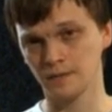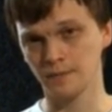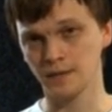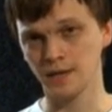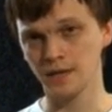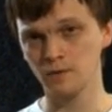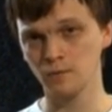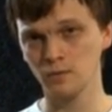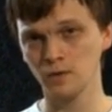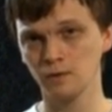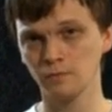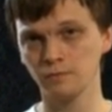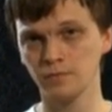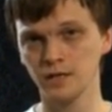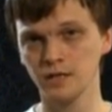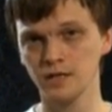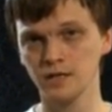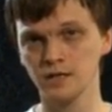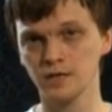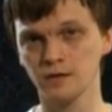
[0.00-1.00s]
They will
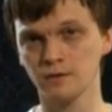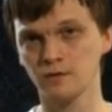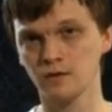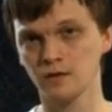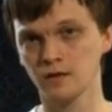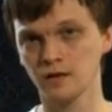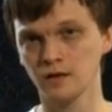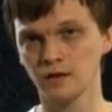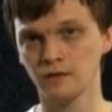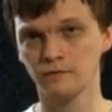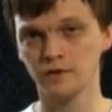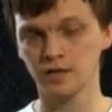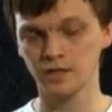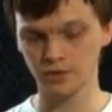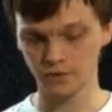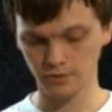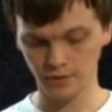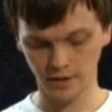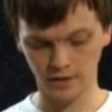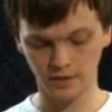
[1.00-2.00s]
be
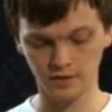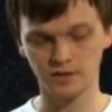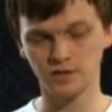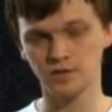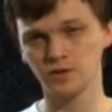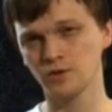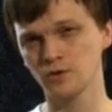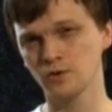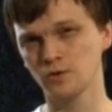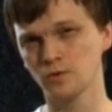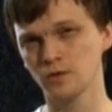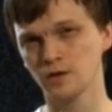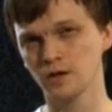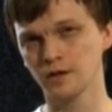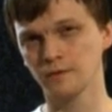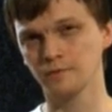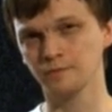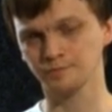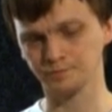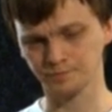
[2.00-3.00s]
venturing into